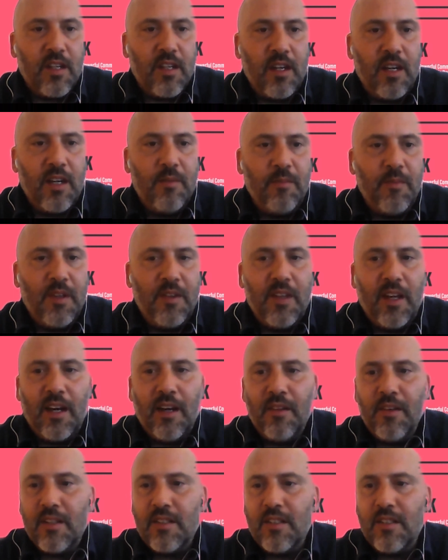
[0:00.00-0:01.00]
And
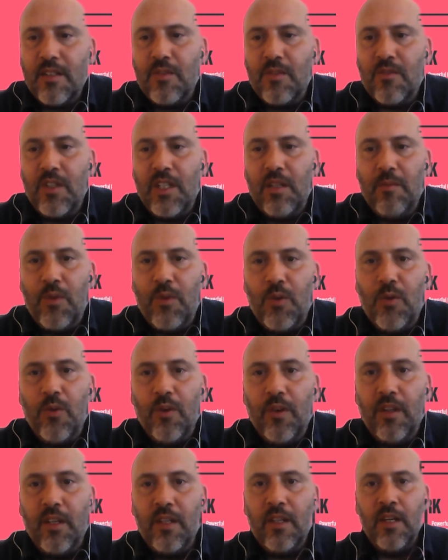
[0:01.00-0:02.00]
that's really
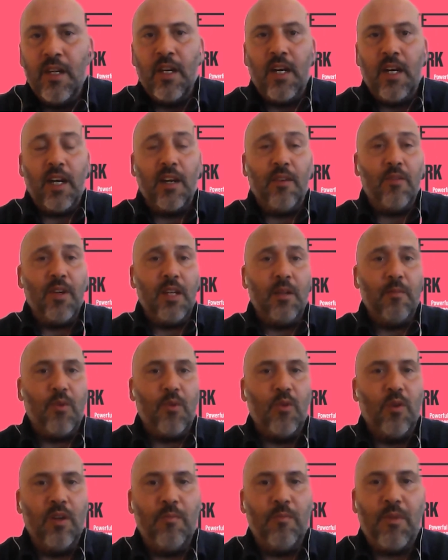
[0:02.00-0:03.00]
important, and a really
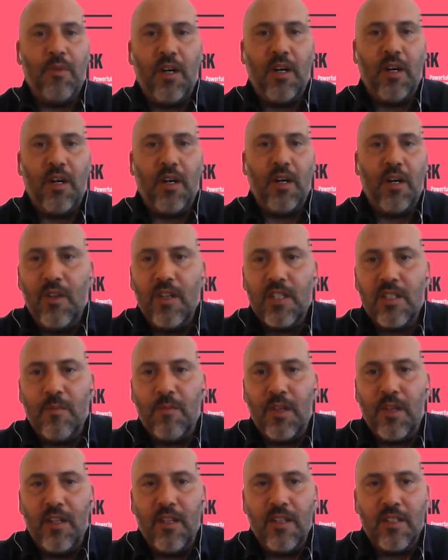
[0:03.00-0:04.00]
important part of
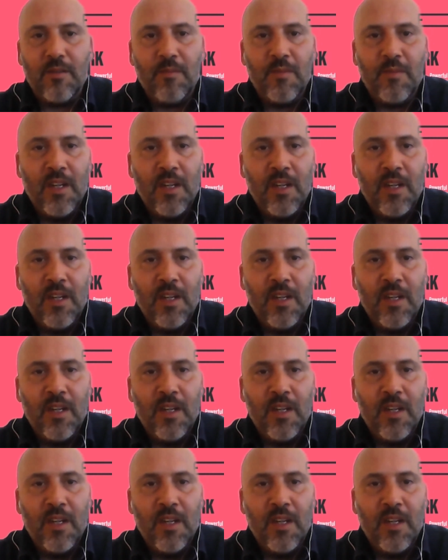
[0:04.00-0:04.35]
municipalism.